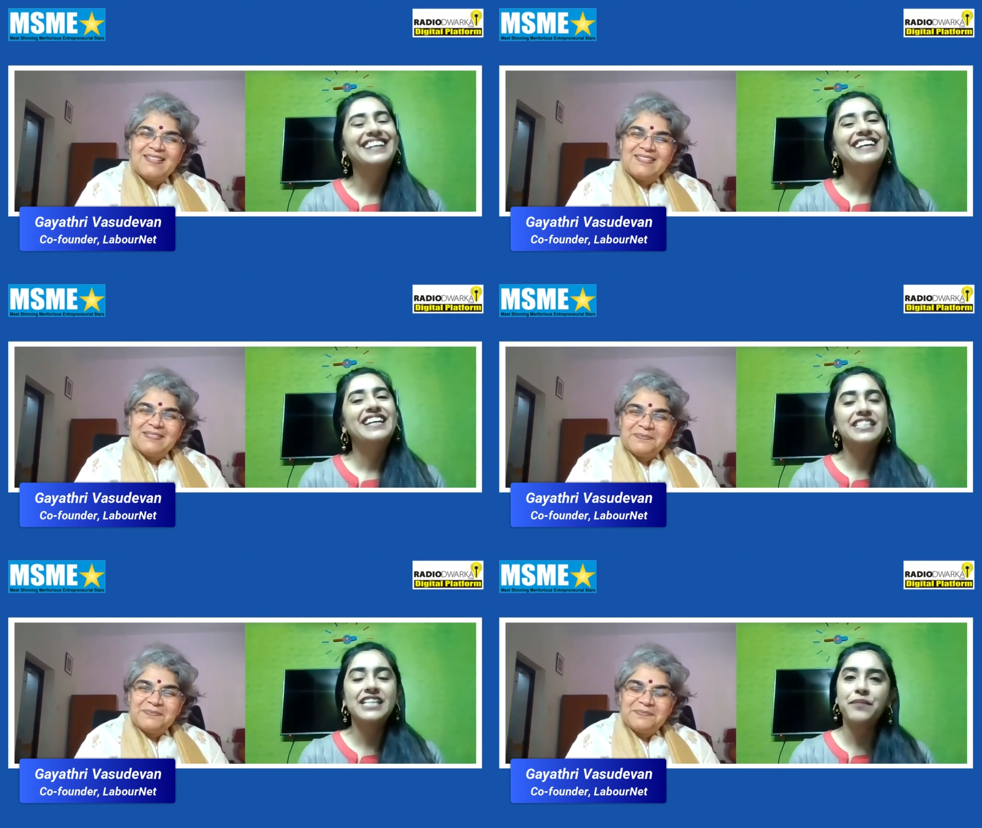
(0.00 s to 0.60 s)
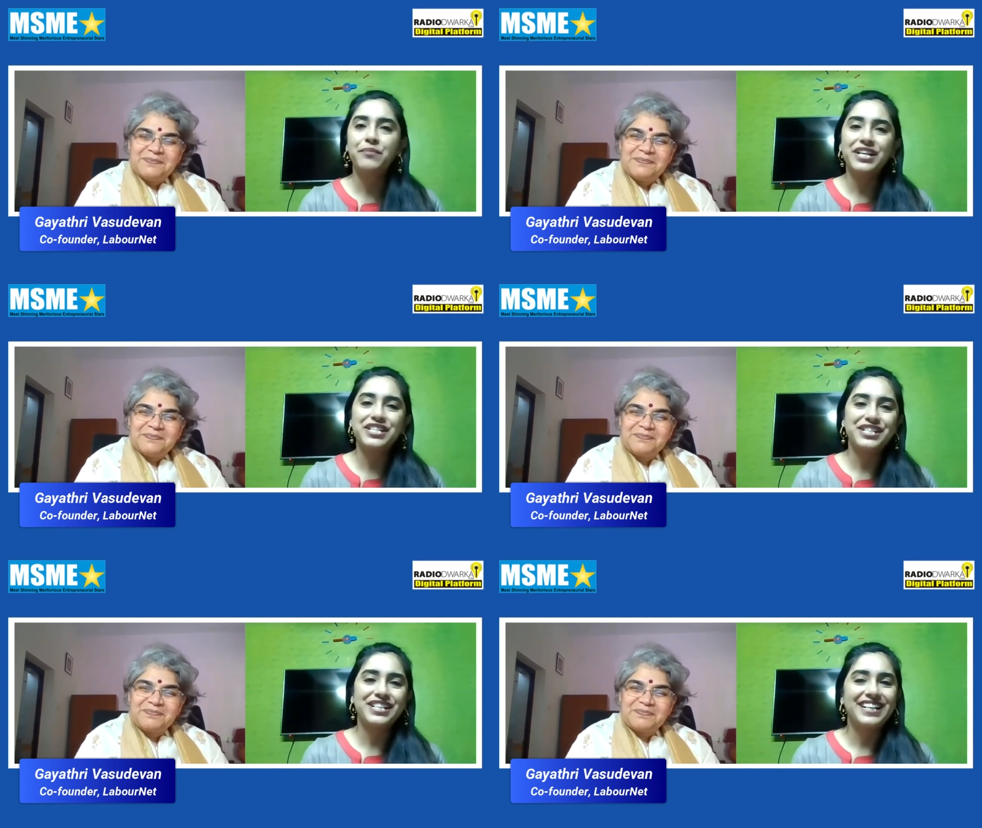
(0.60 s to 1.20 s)
Speaker 1: It's our
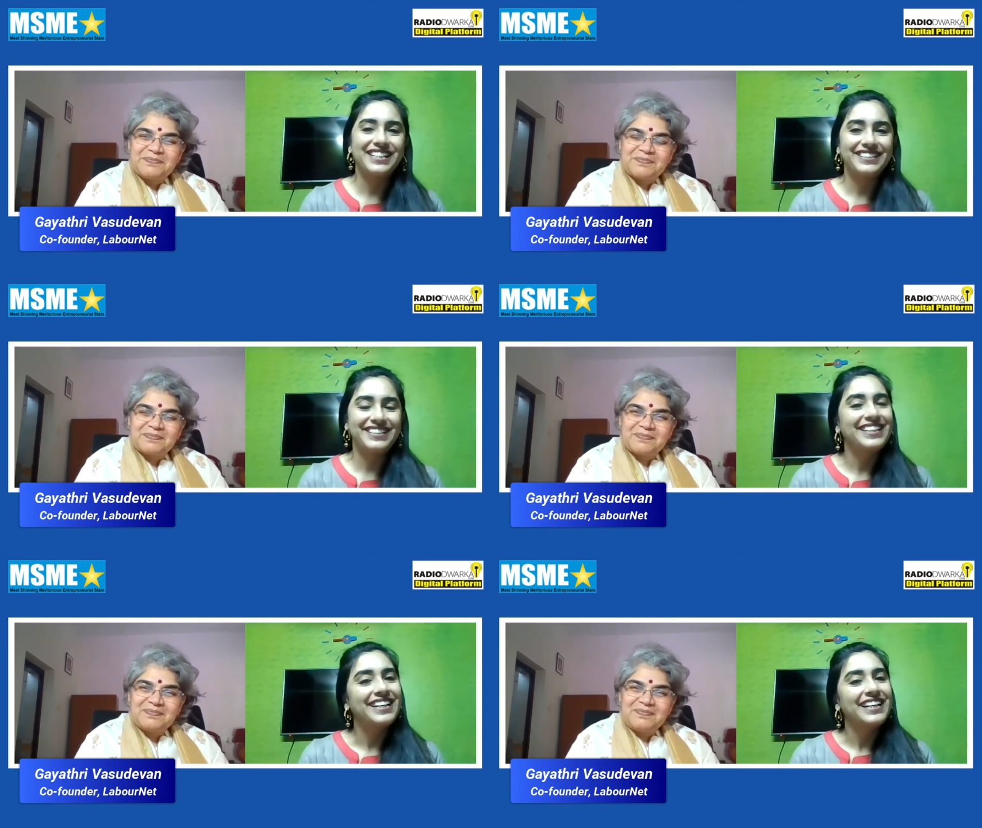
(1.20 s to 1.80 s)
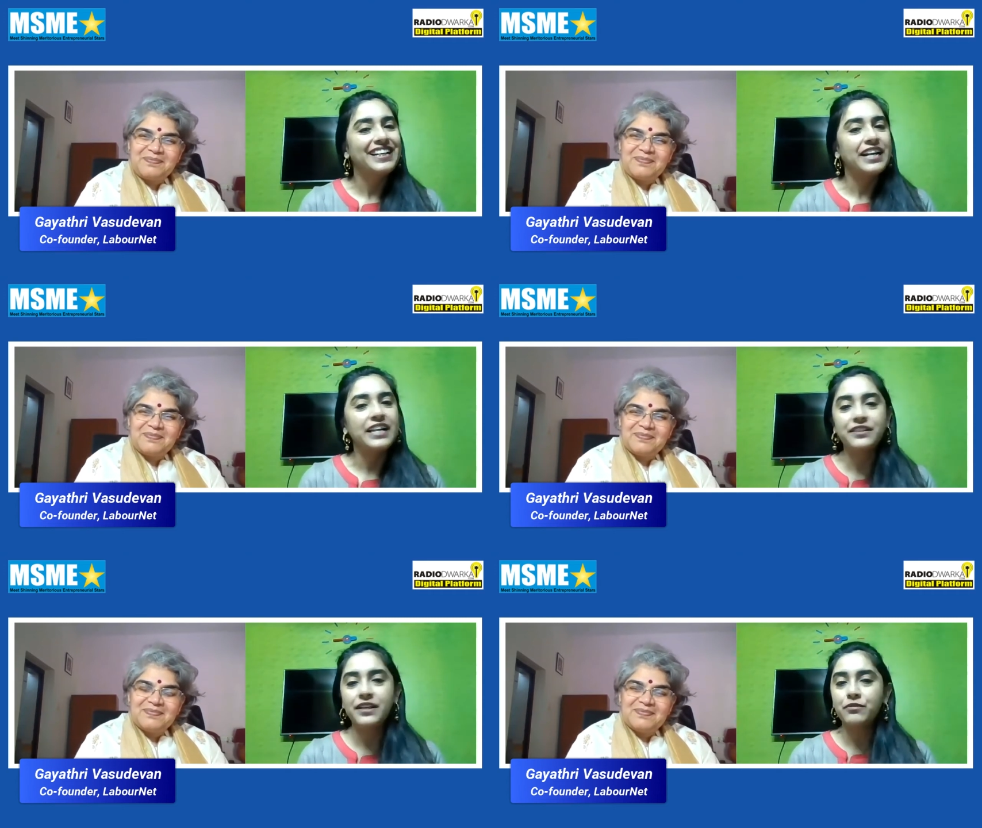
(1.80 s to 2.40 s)
pleasure, Gayathri.
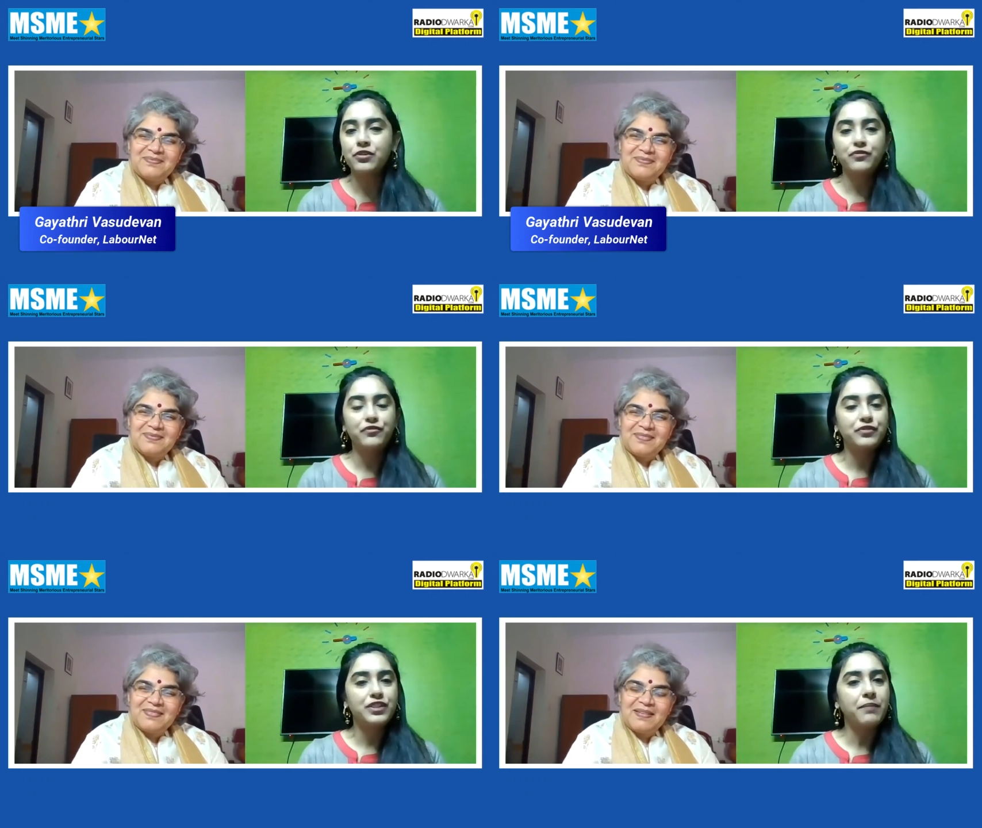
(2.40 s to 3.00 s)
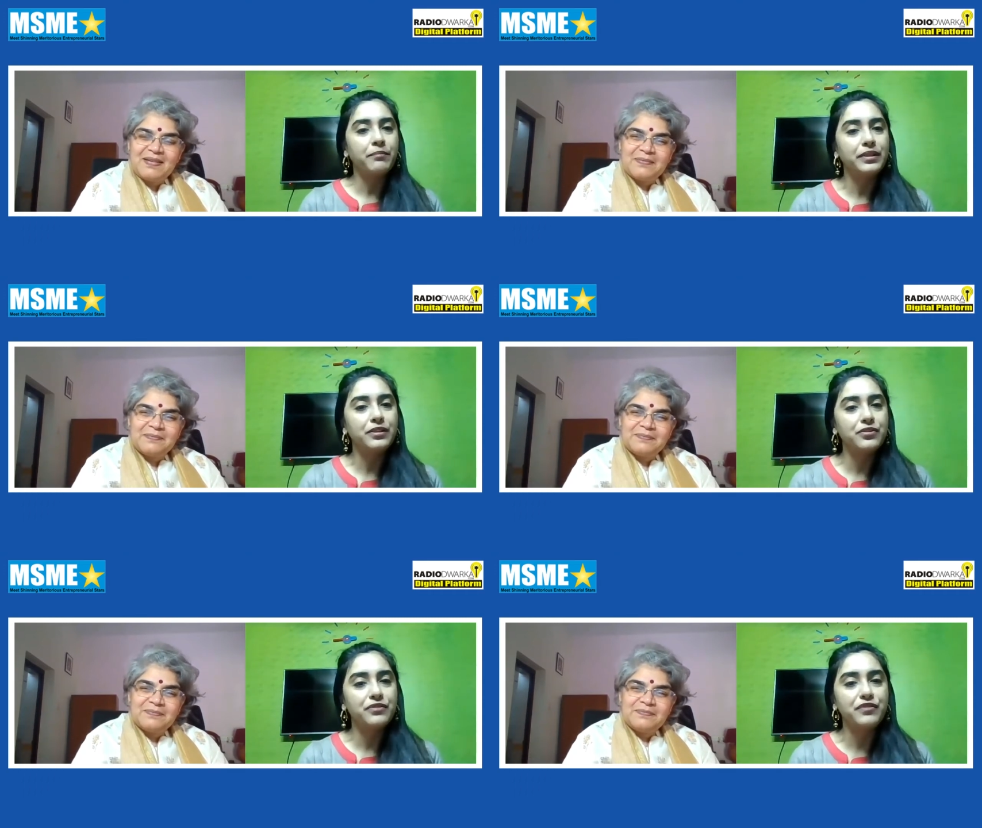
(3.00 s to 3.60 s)
Gayathri, I'm going to jump
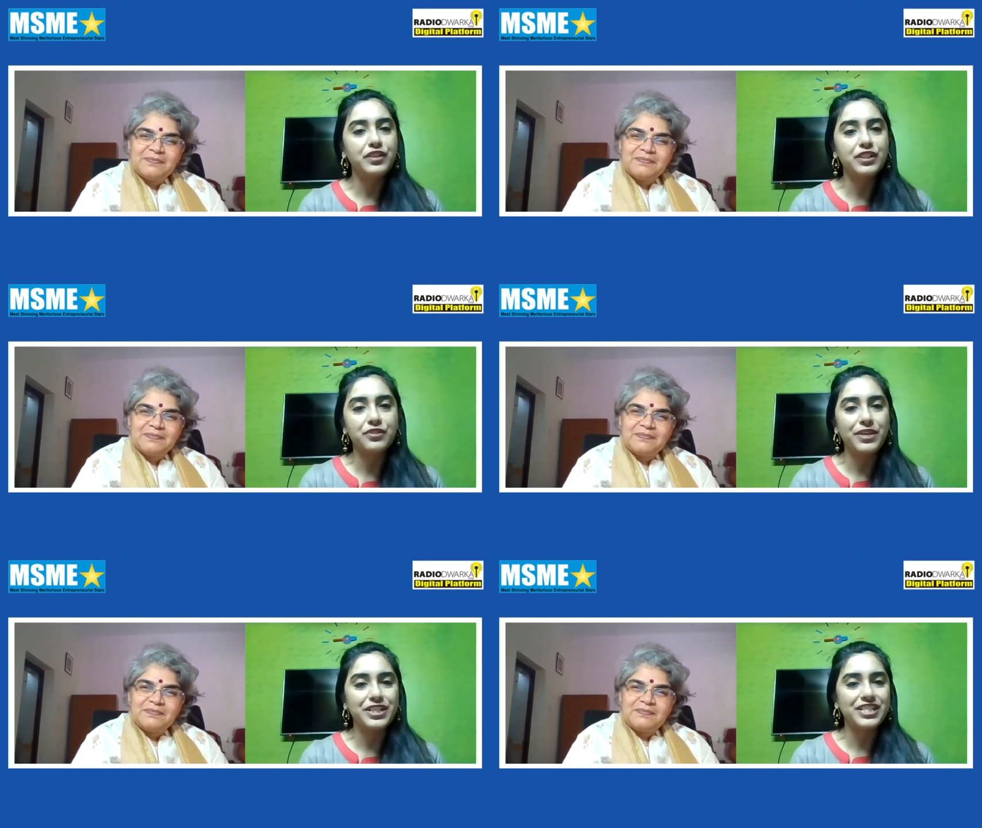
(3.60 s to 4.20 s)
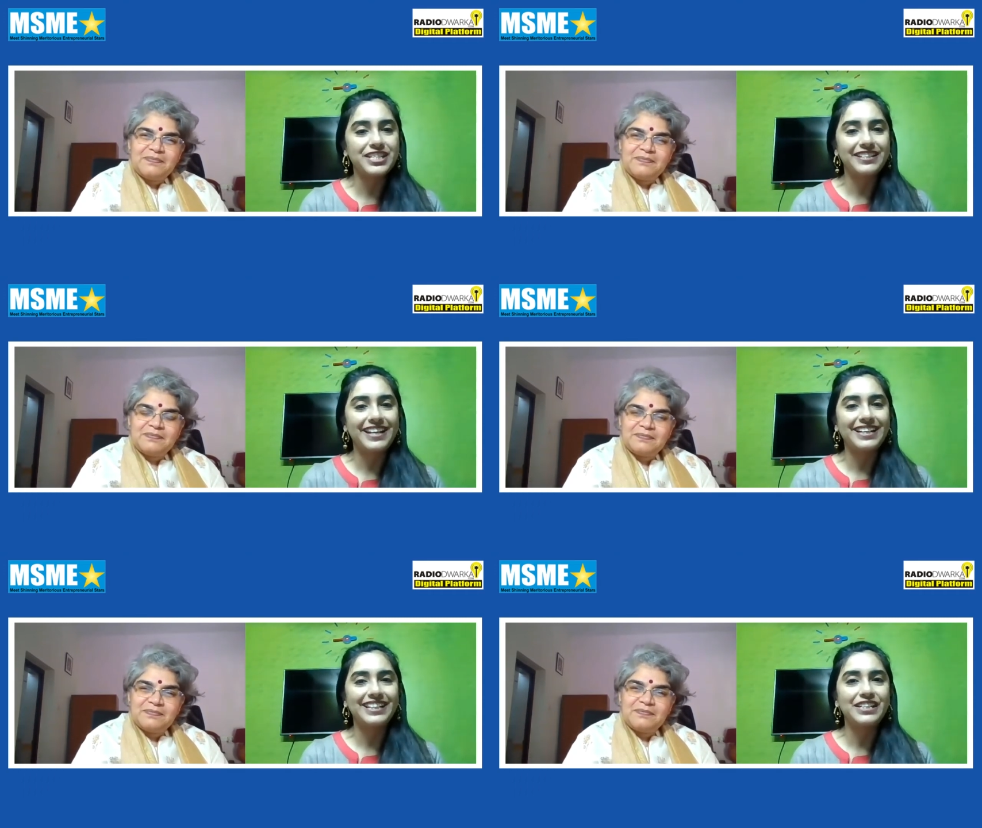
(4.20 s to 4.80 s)
into the first question
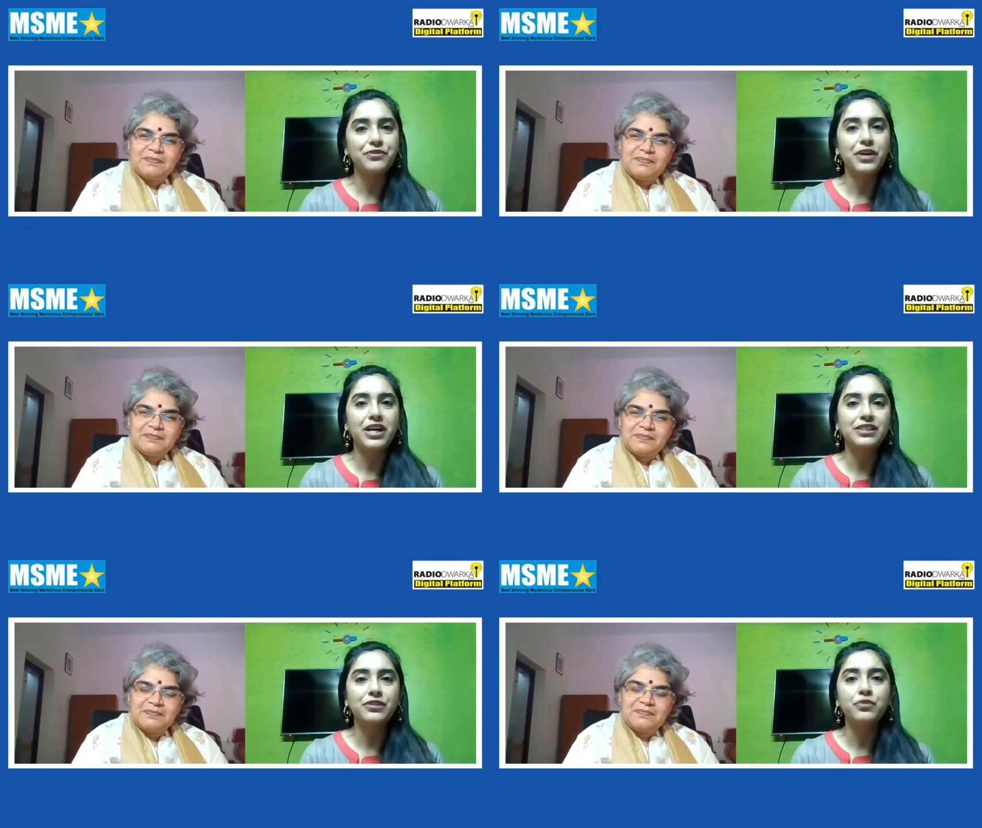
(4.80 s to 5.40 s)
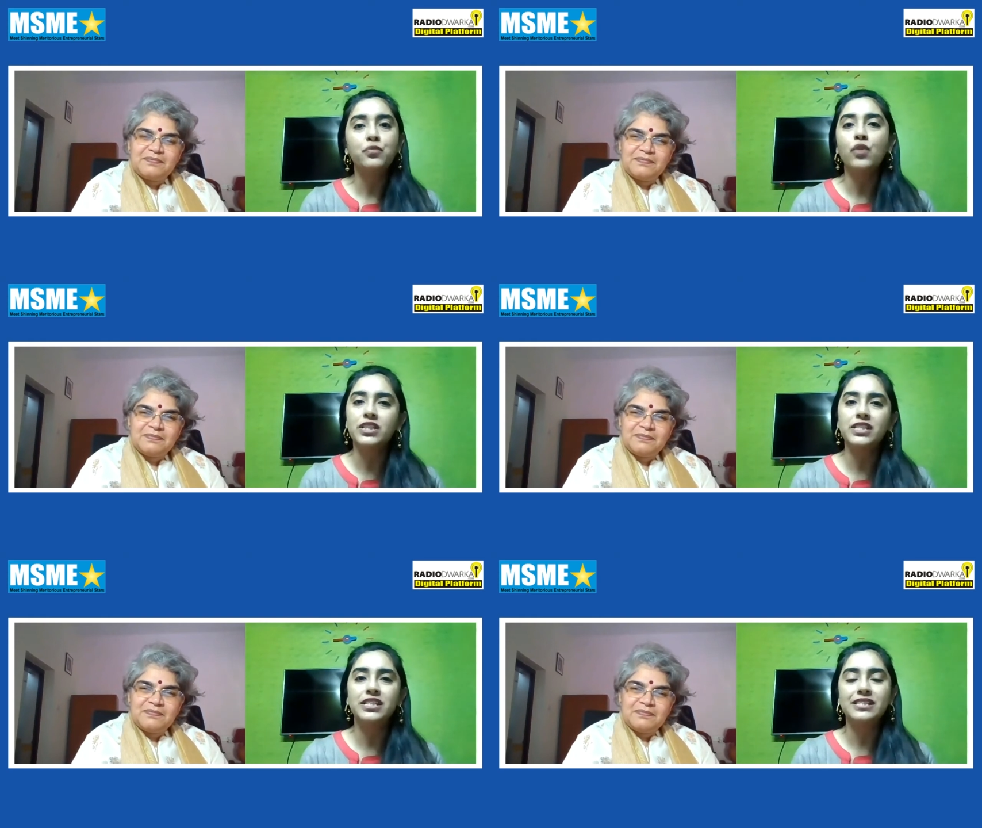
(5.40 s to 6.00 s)
directly to ask you,
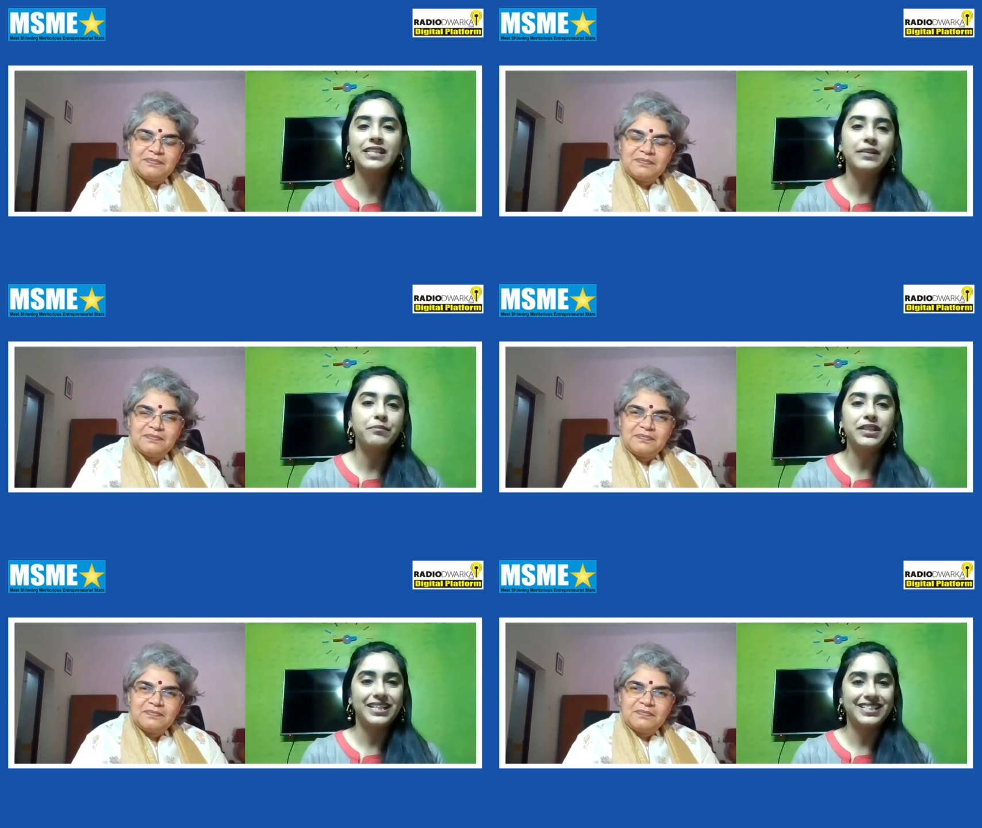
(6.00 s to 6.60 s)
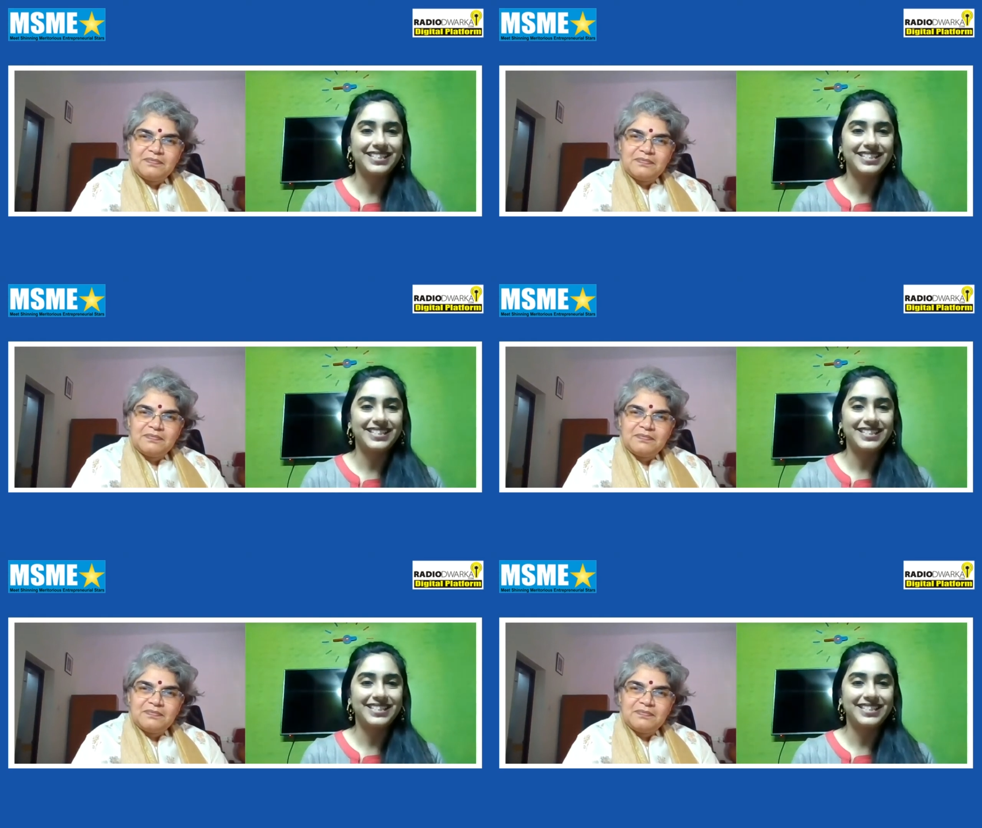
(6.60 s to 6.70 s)
what is LabourNet?